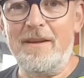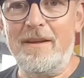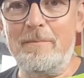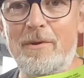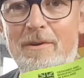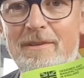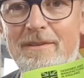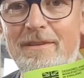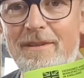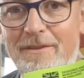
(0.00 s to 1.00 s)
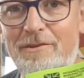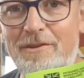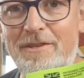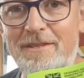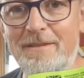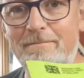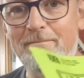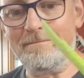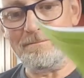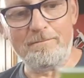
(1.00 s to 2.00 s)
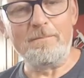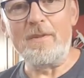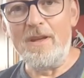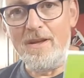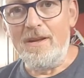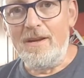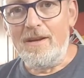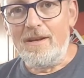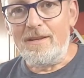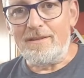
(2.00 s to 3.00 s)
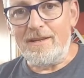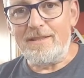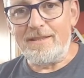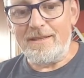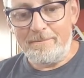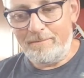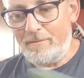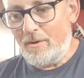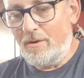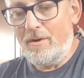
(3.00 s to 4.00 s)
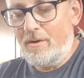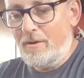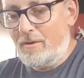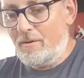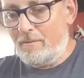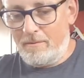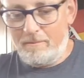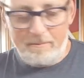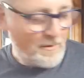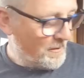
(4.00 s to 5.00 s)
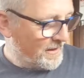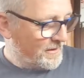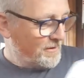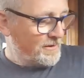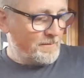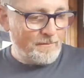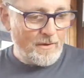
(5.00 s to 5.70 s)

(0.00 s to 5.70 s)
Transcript: And more instructions. So let's see what it does.